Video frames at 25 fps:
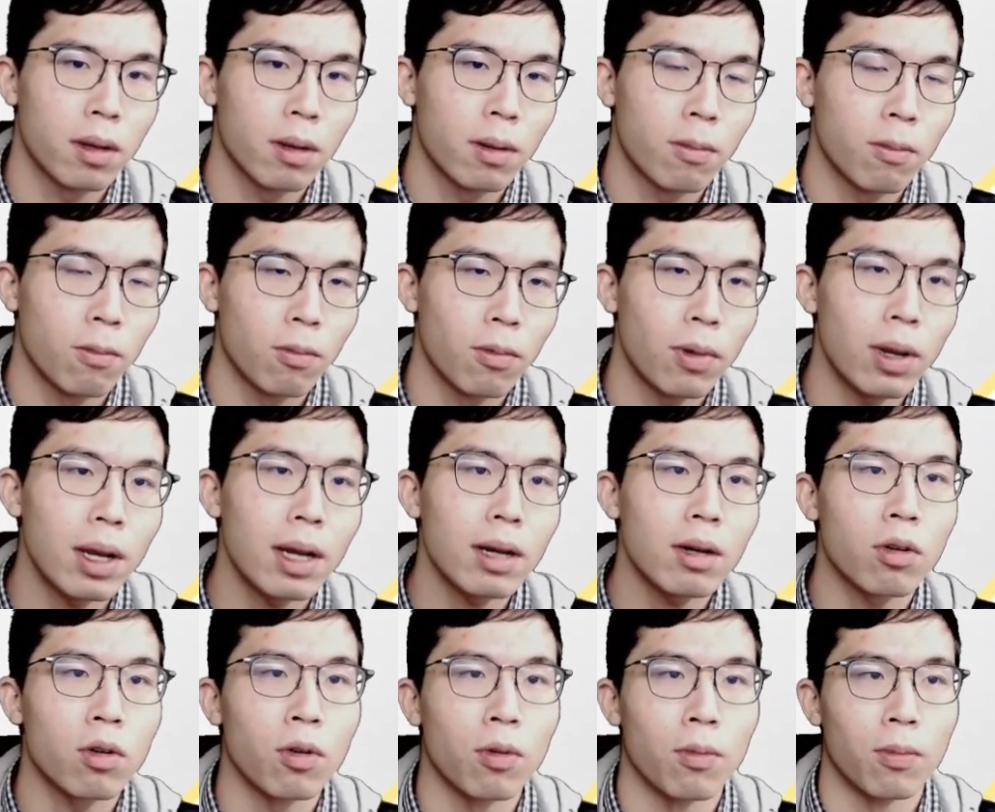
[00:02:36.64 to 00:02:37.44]
Where
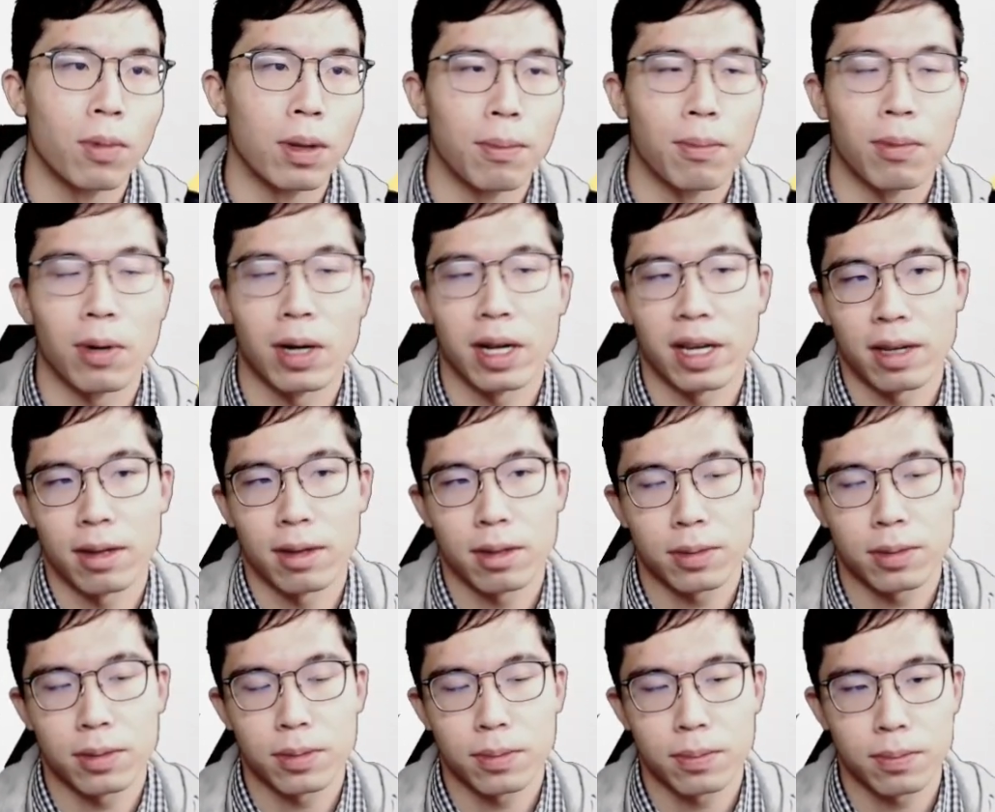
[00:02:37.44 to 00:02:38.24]
could we play?
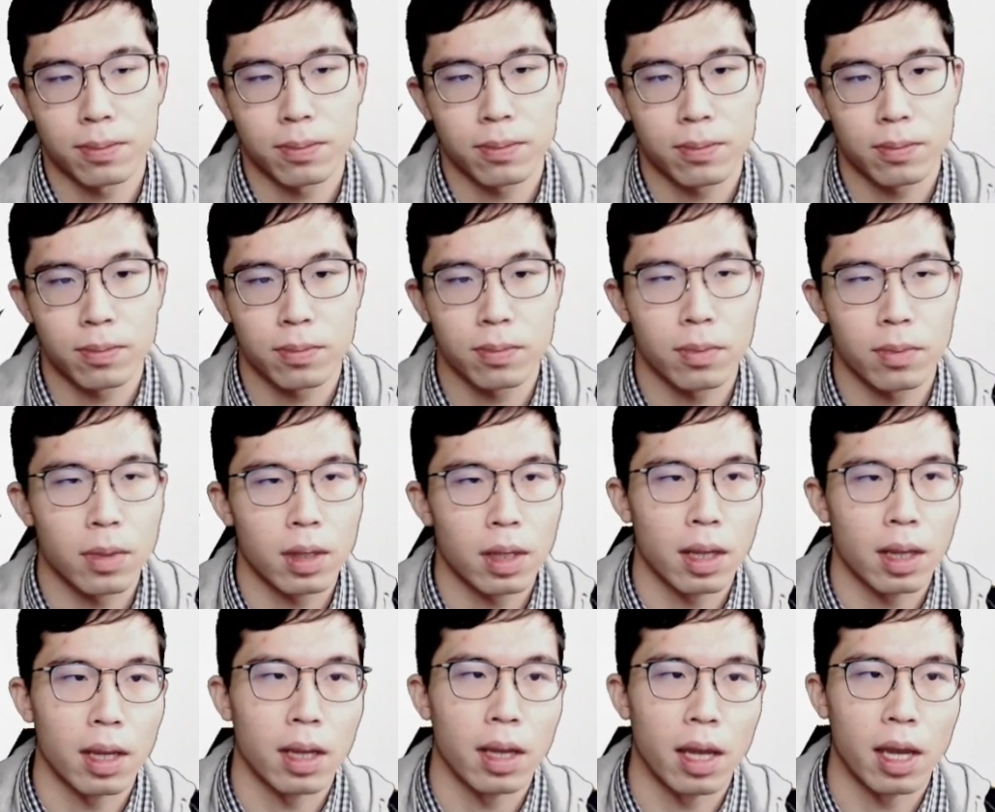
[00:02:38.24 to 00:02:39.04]

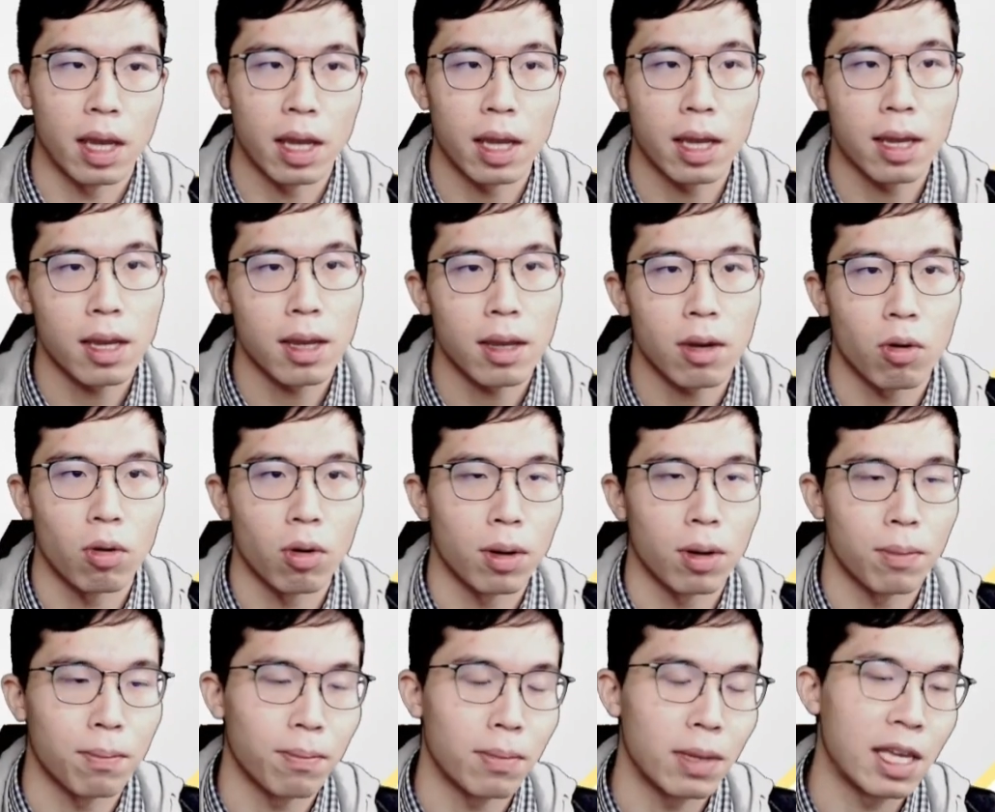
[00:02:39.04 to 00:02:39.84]
A
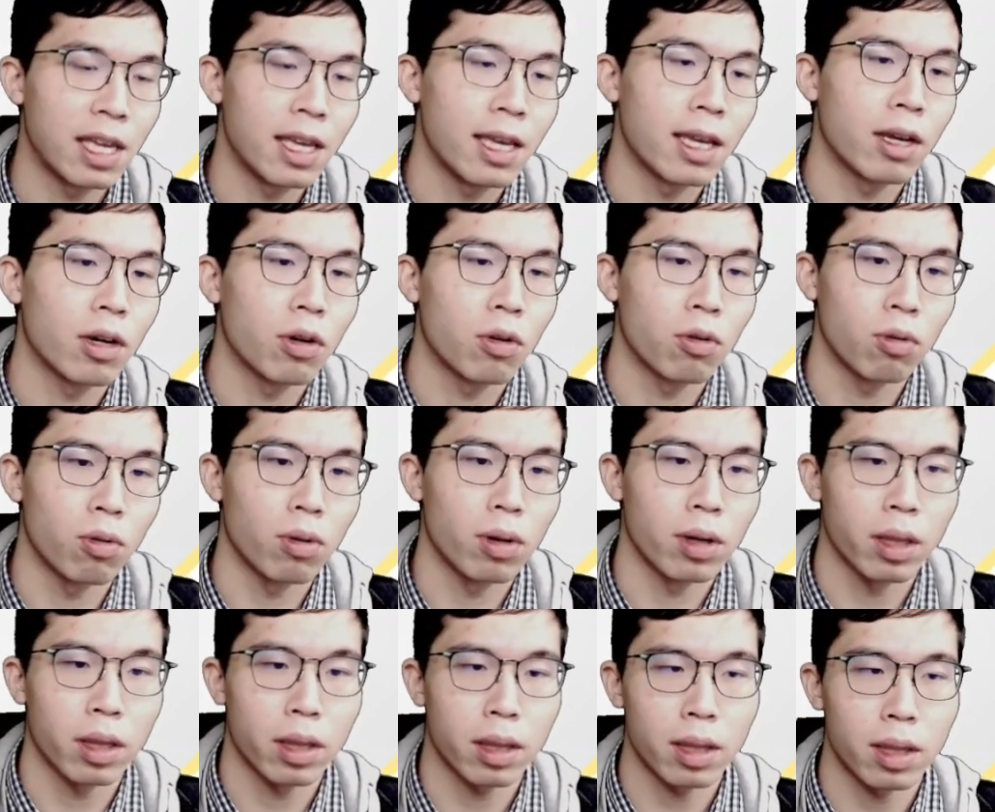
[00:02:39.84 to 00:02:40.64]
or B or
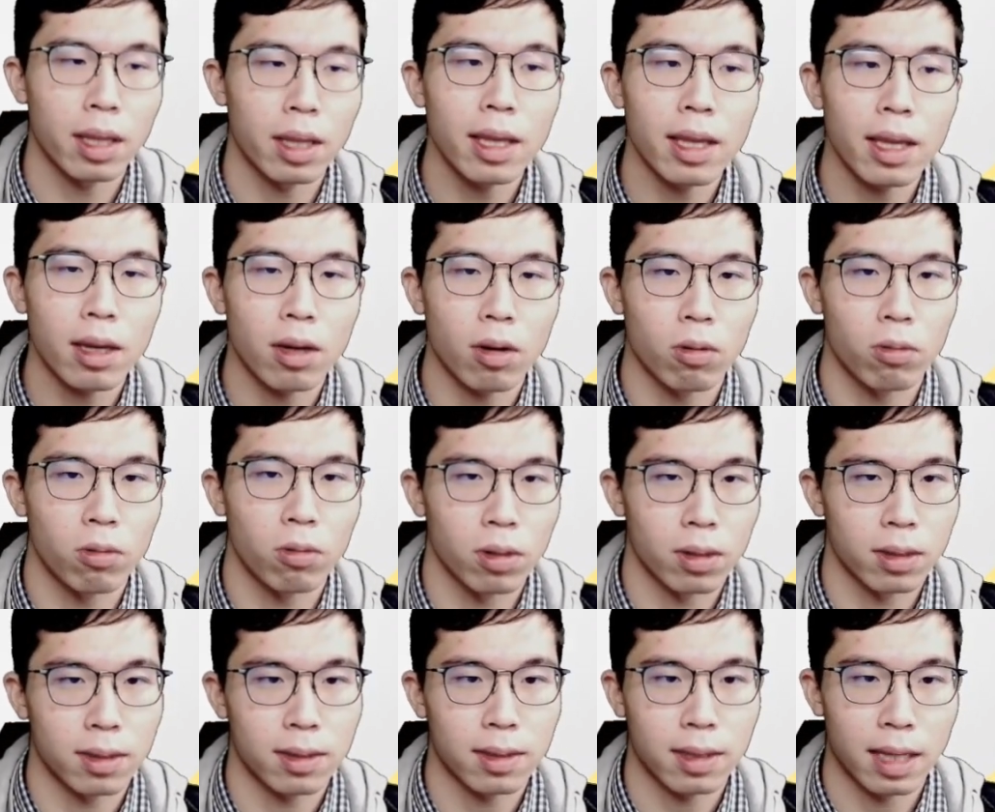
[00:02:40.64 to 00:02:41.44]
C or
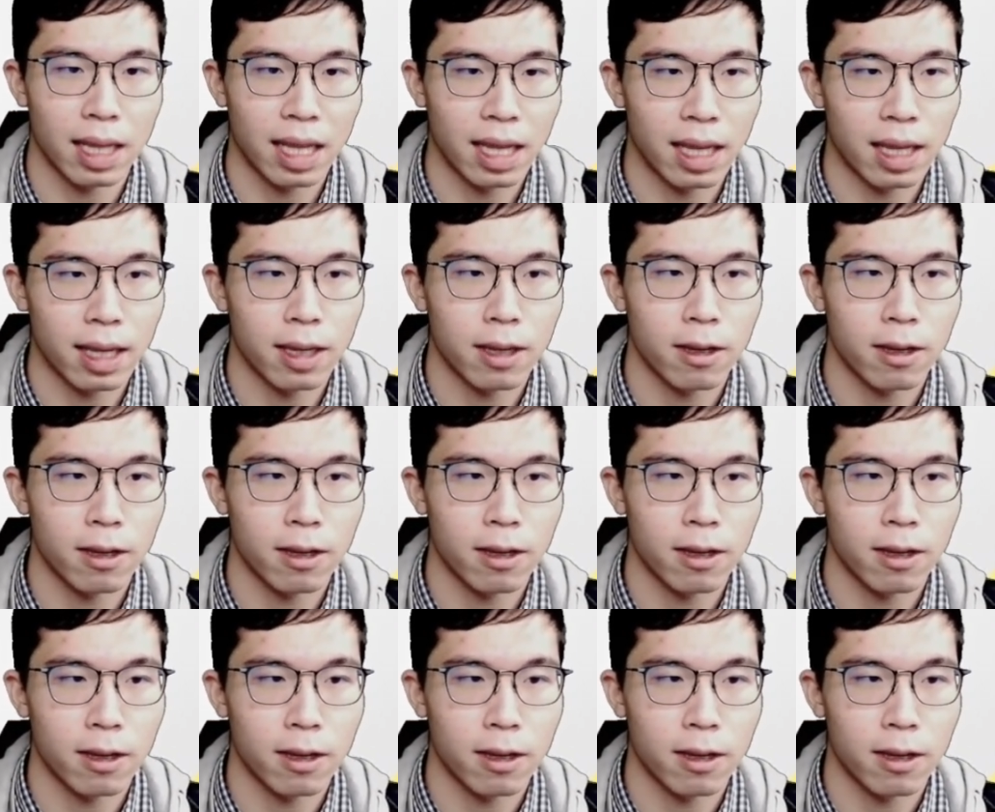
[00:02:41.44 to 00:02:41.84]
D?